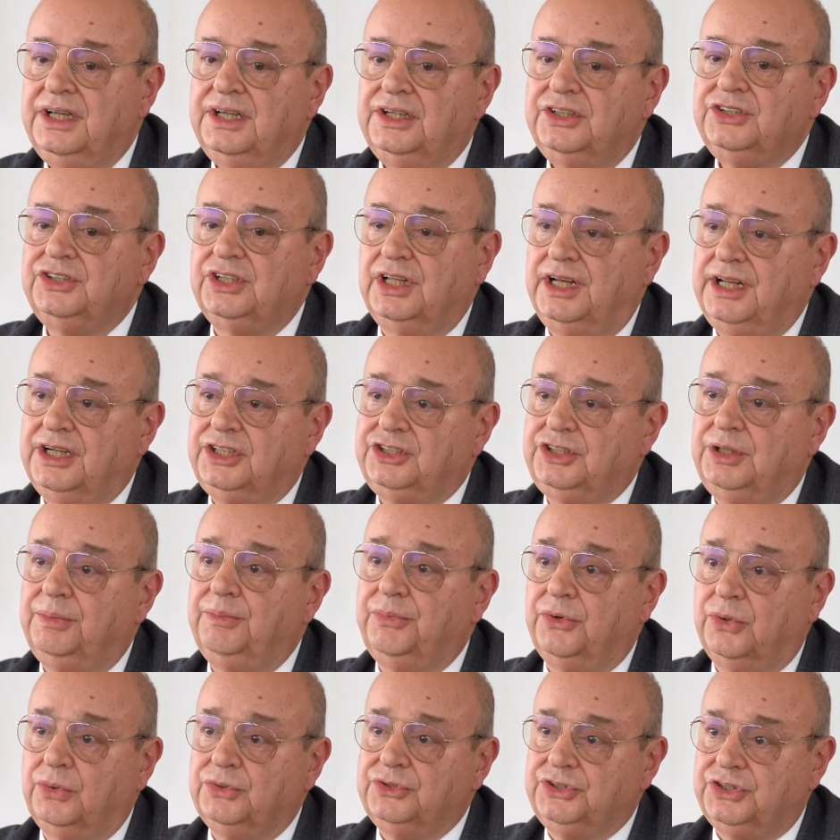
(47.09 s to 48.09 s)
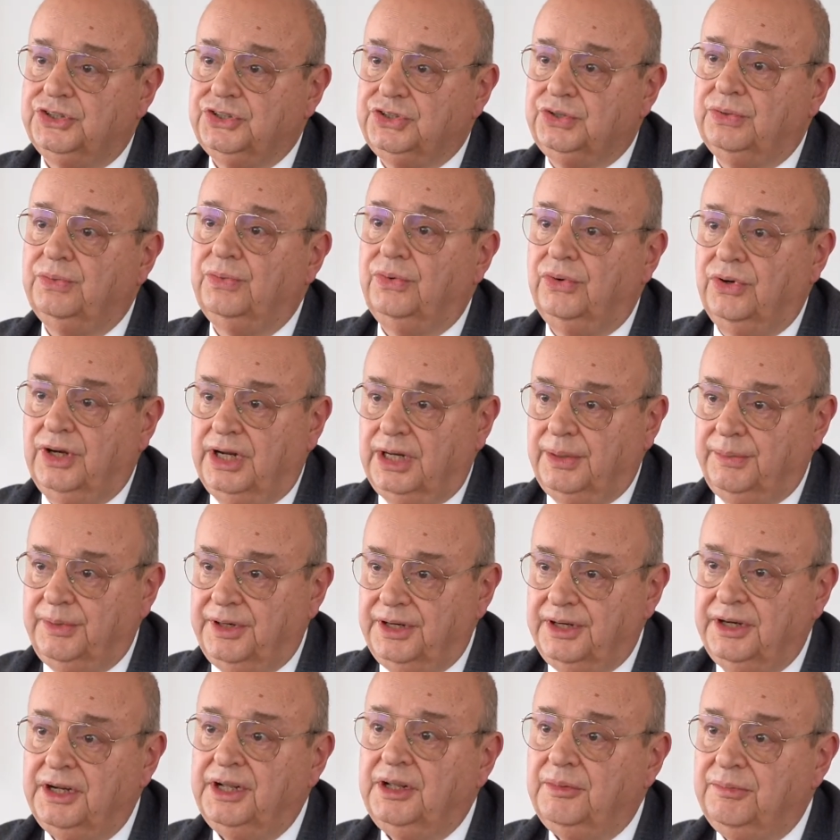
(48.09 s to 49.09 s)
selection process to all
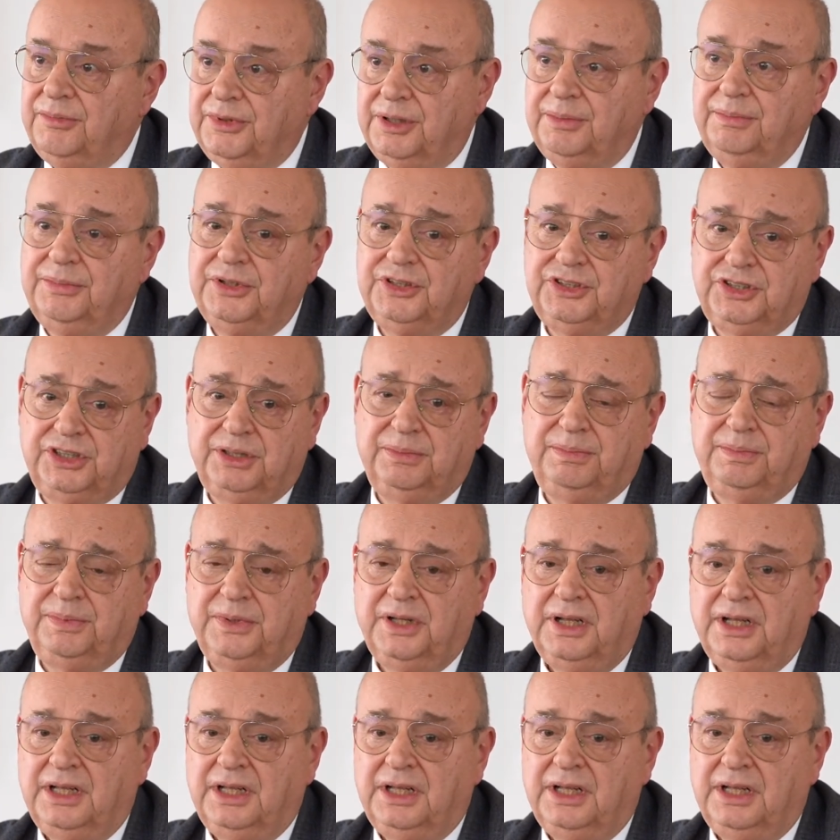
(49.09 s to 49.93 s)
our membership.